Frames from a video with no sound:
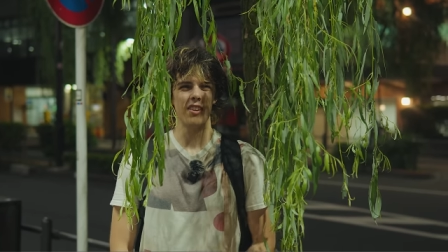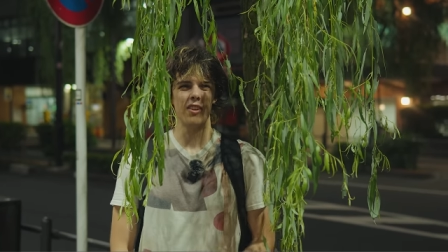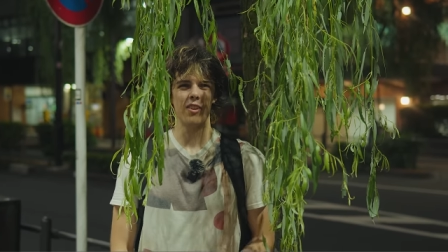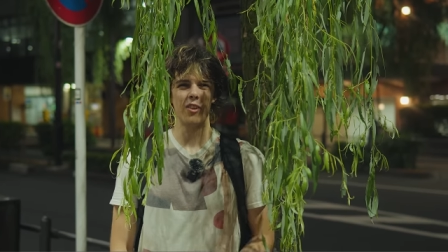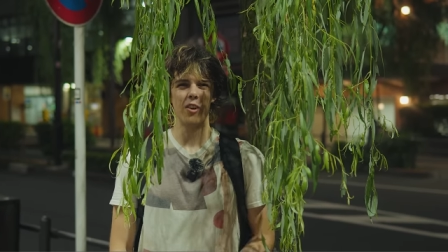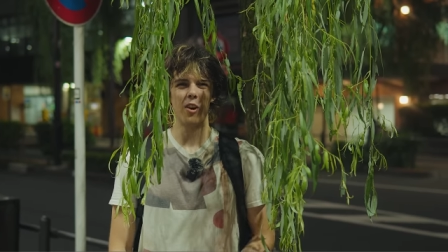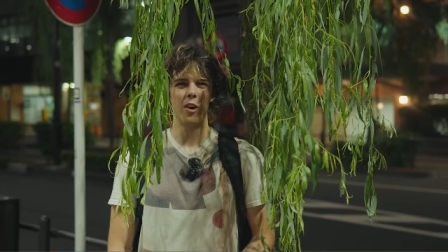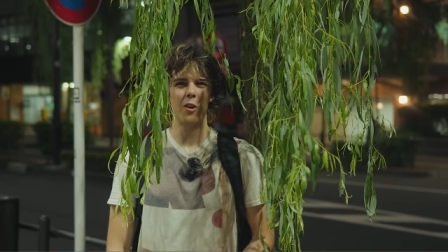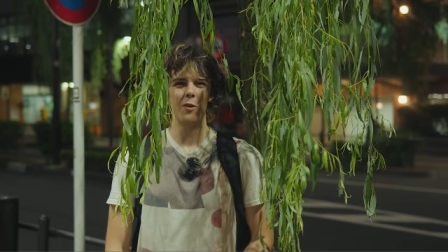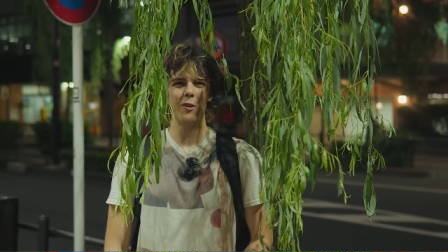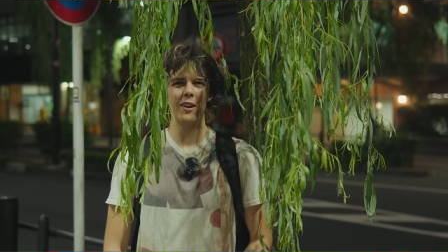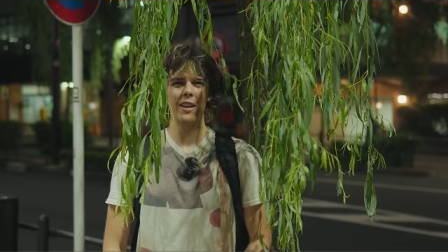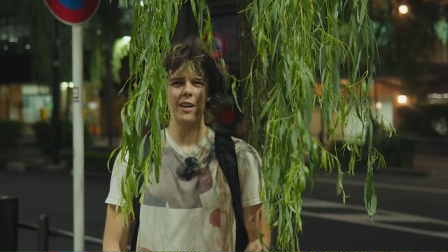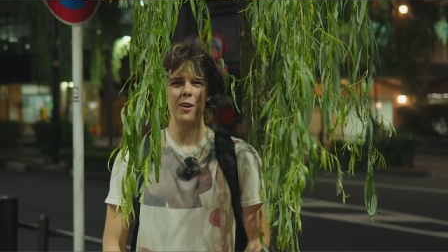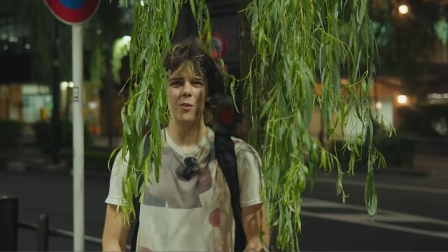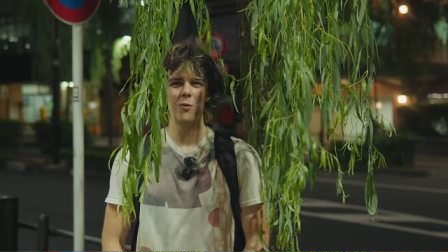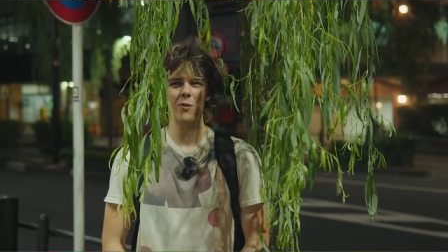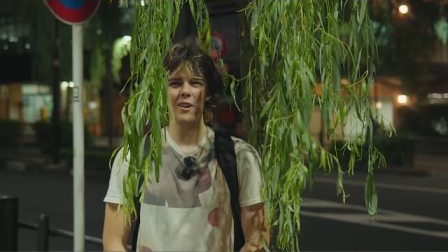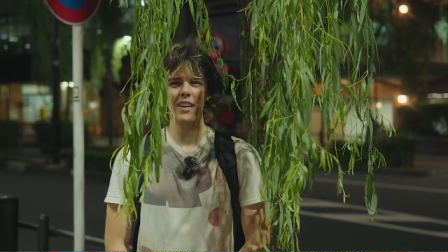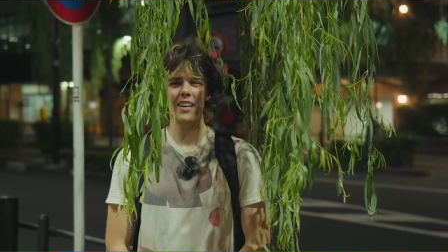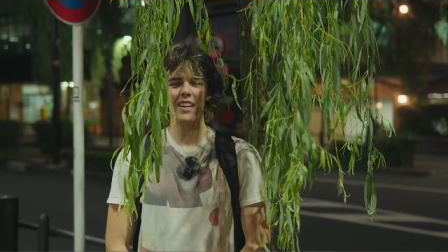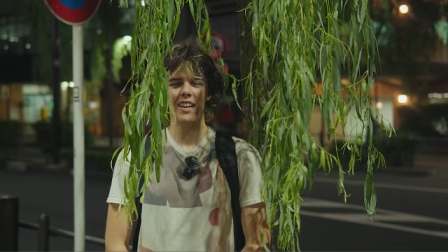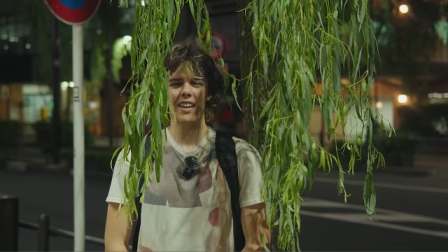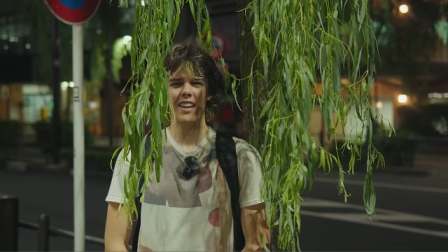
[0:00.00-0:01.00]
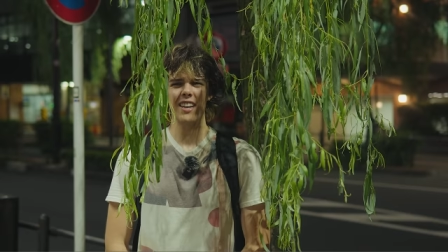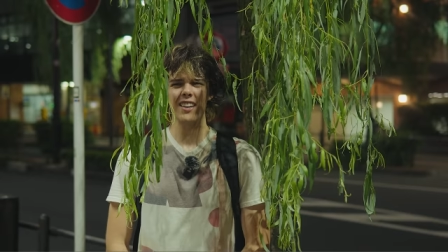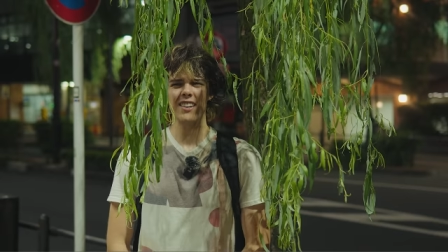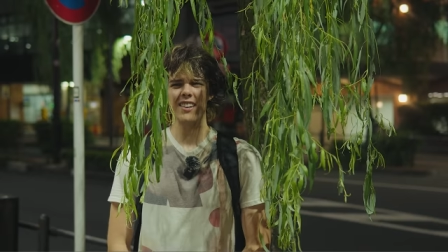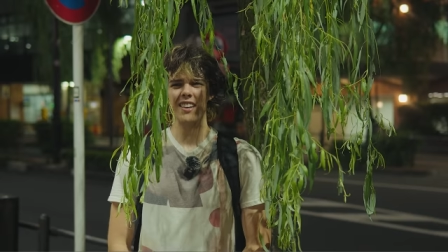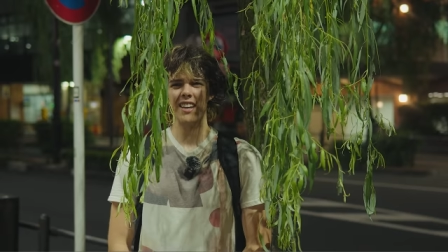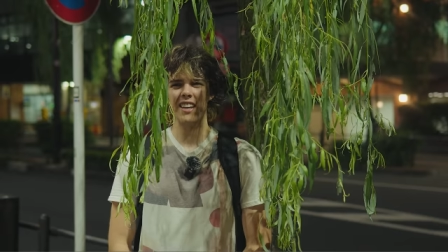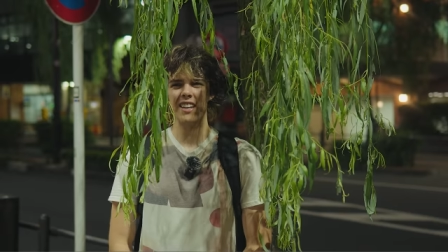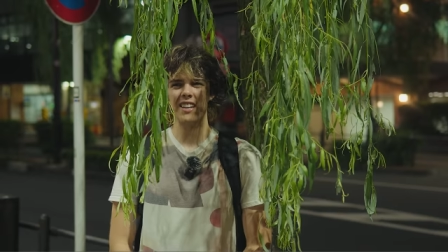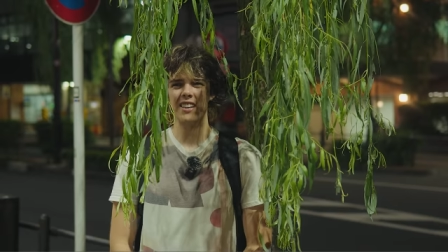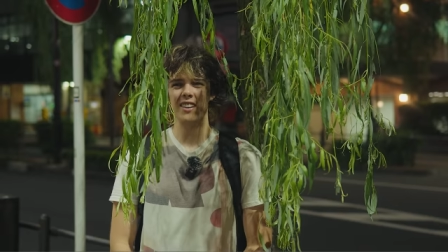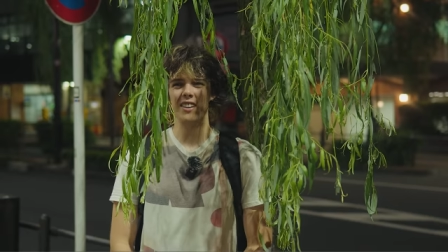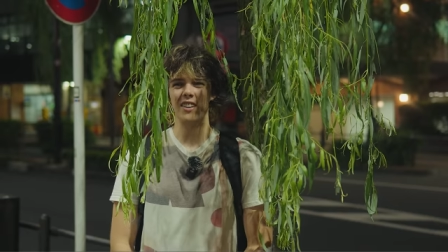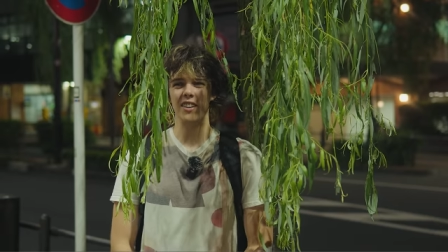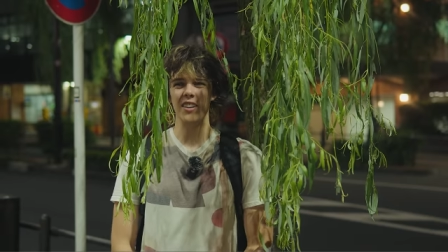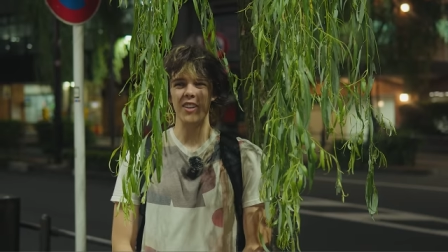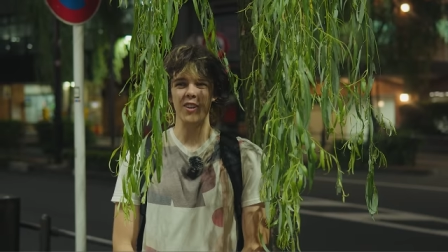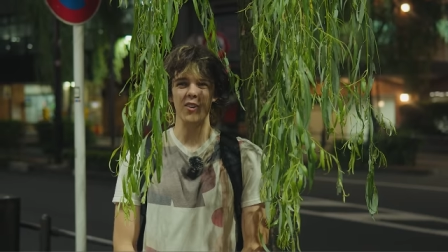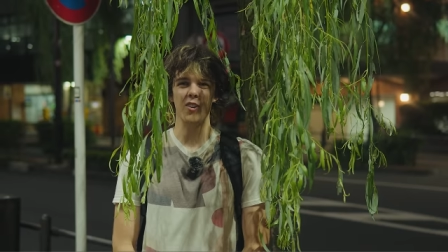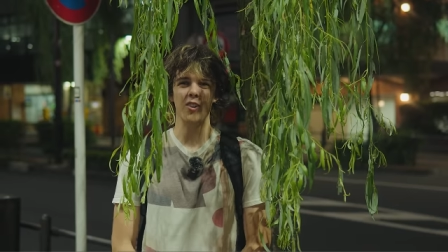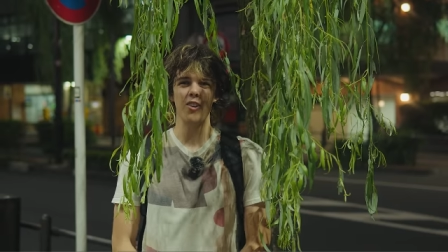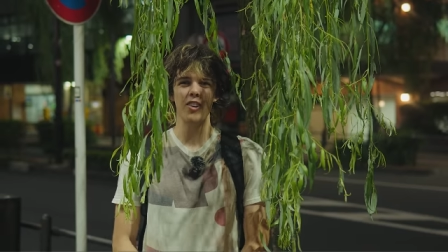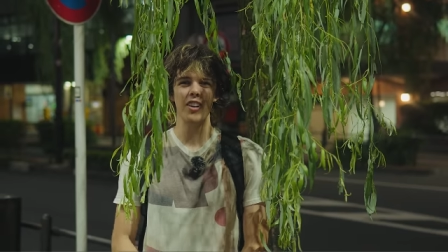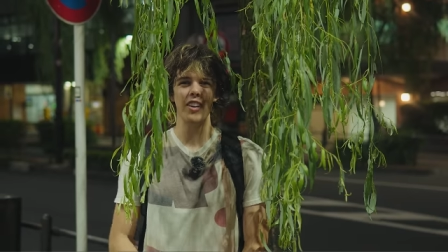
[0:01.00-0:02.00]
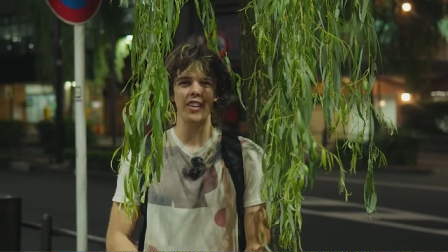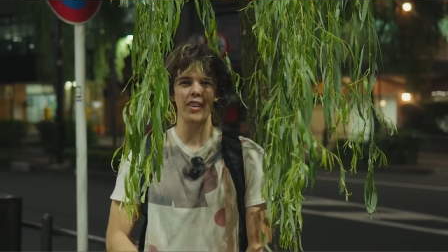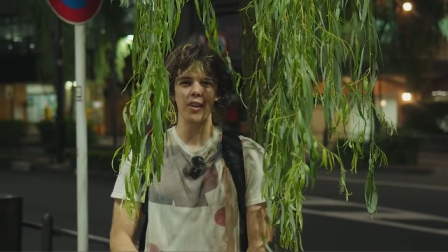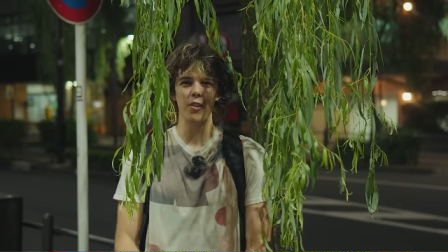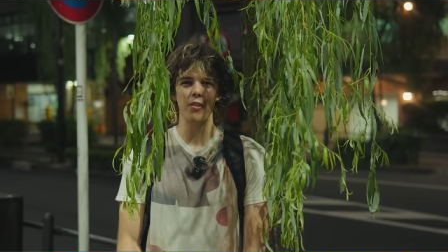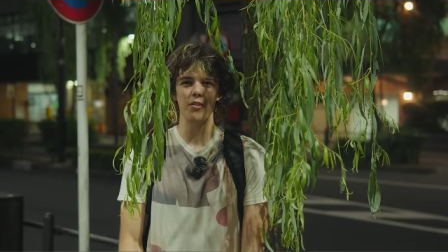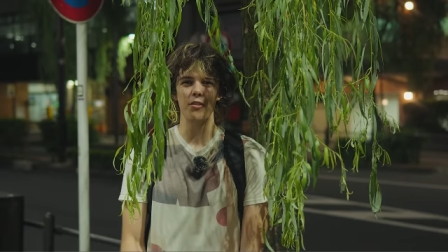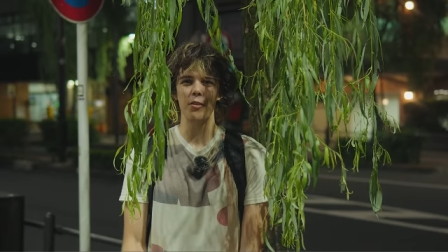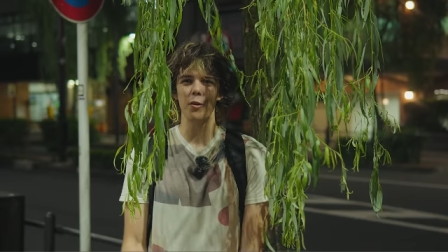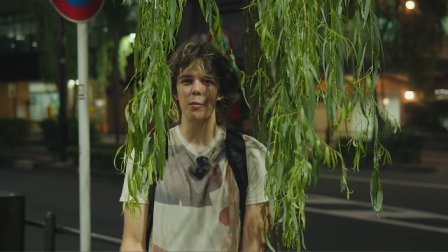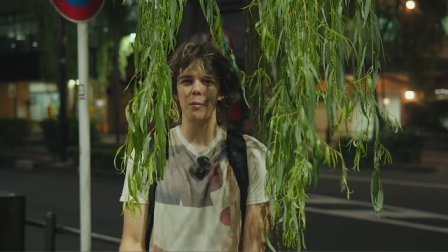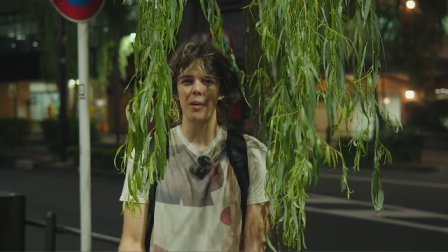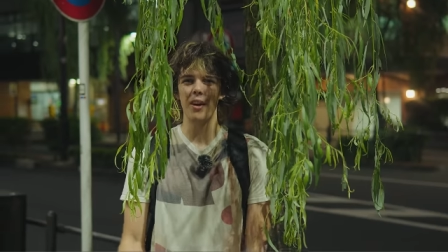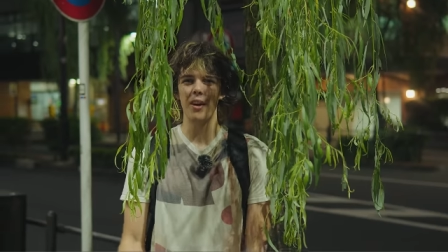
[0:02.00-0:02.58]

you're already a weekend and you already know so